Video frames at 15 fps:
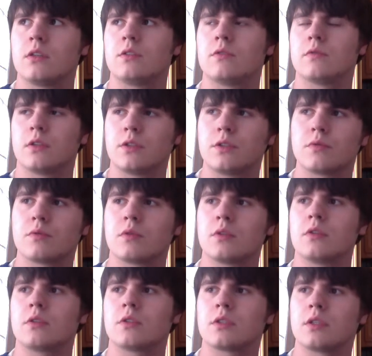His voice
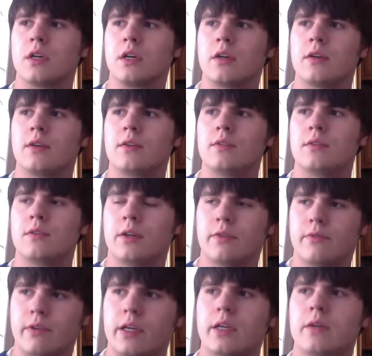works. I do have
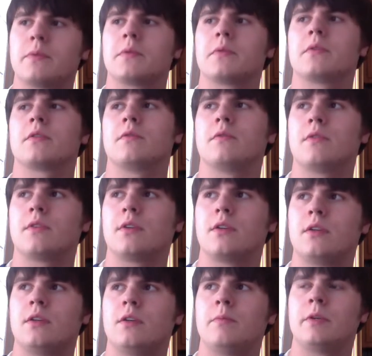apps working for
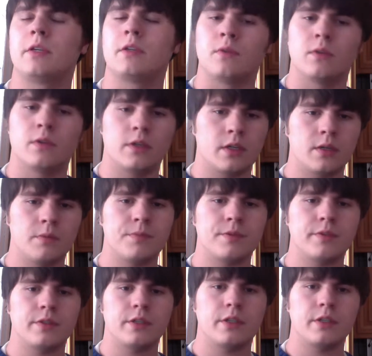him. He can look up
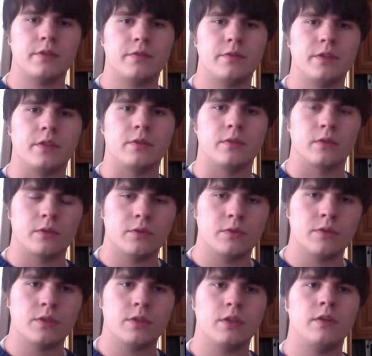stuff. He can
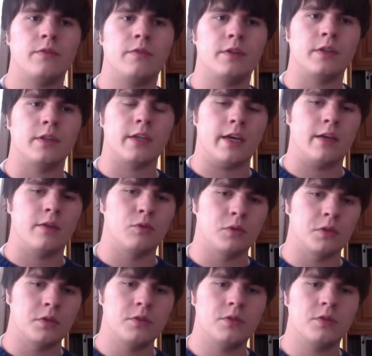learn stuff. He can add
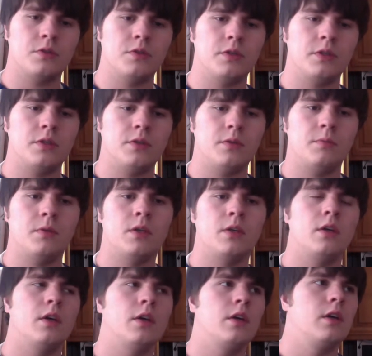words to him.
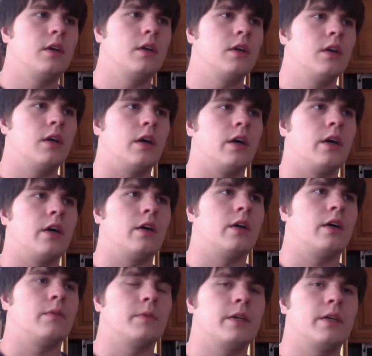
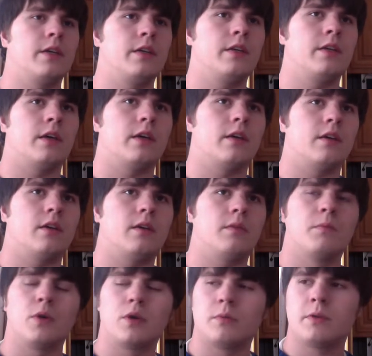I'm getting
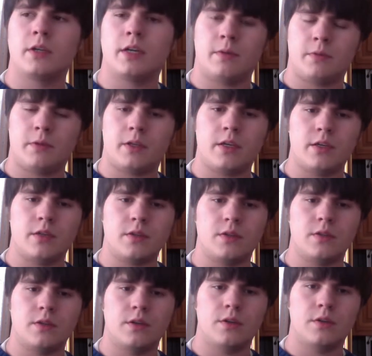mobile
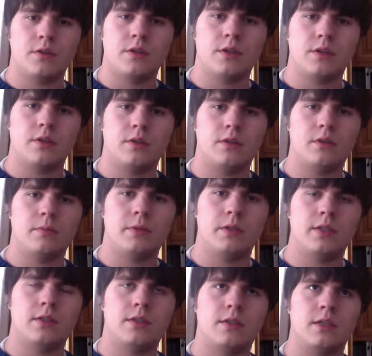applications going a little
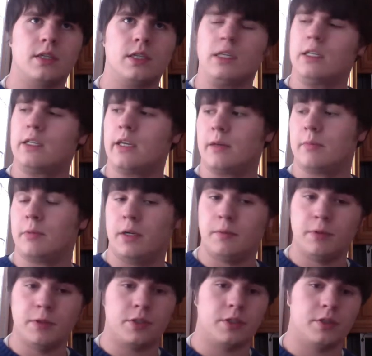bit. I can't
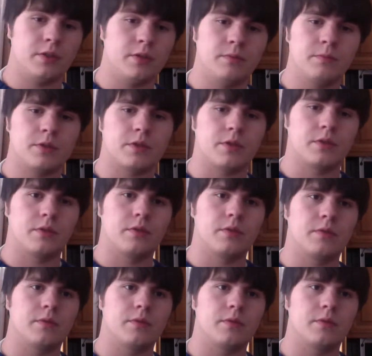publish them, so